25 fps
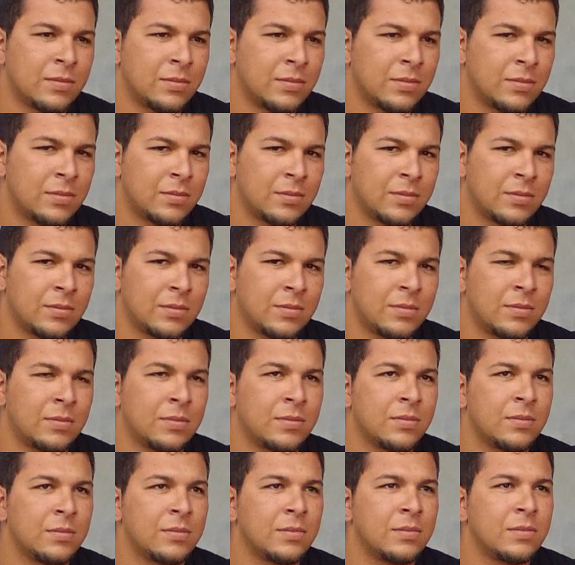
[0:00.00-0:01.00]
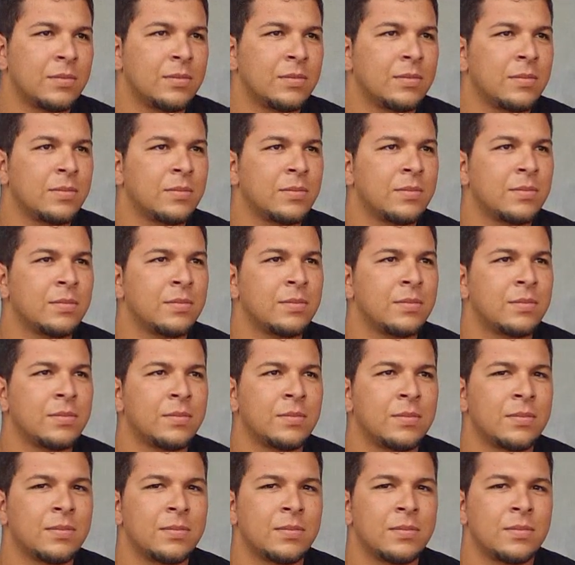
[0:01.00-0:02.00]

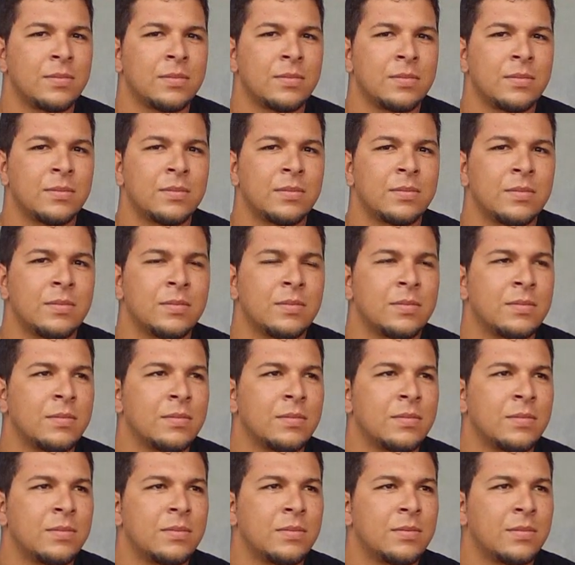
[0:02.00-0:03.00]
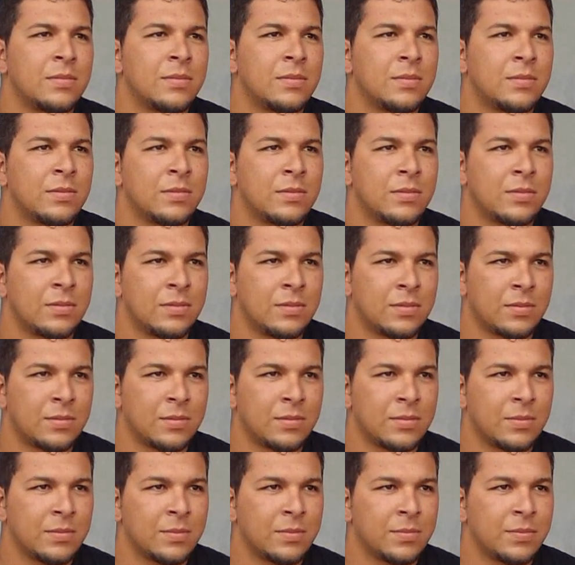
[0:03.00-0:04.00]

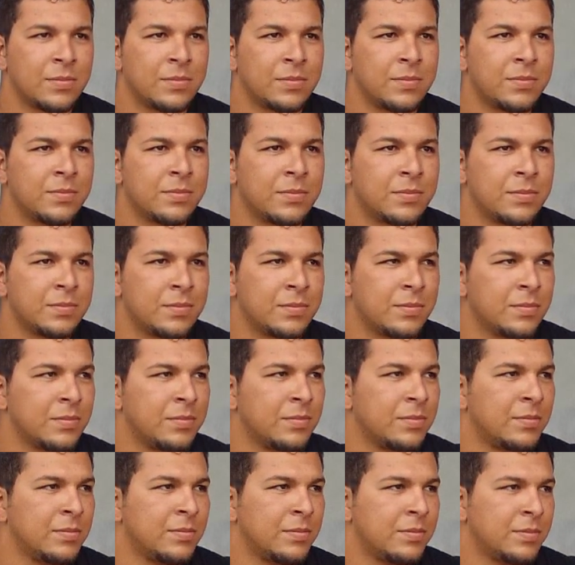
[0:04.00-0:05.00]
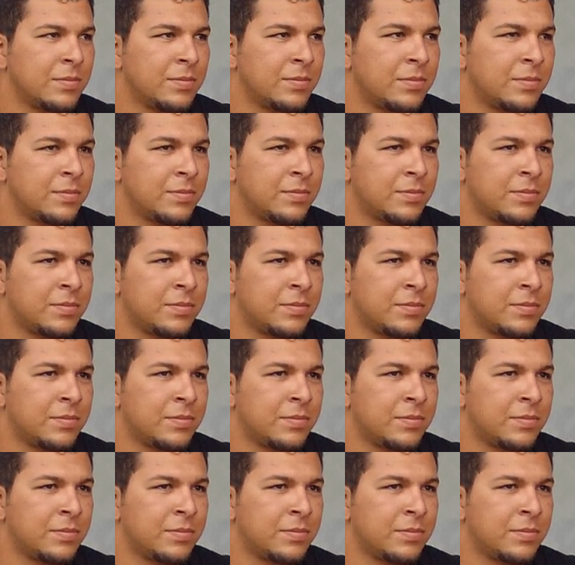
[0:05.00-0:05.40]
[no speech]